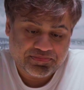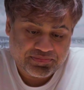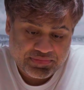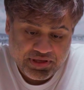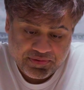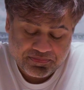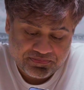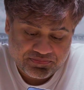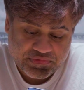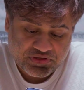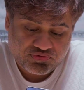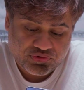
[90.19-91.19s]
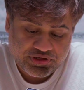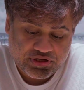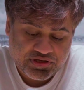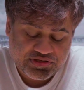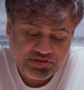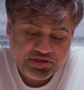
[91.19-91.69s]
Yeah, that's really
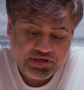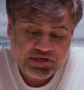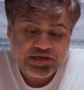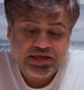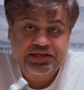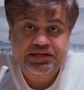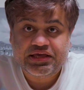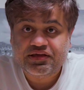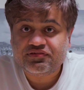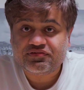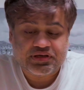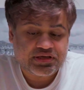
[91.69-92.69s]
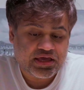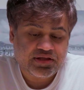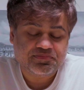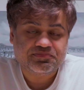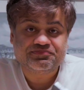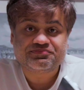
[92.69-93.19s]
nice. It is, again,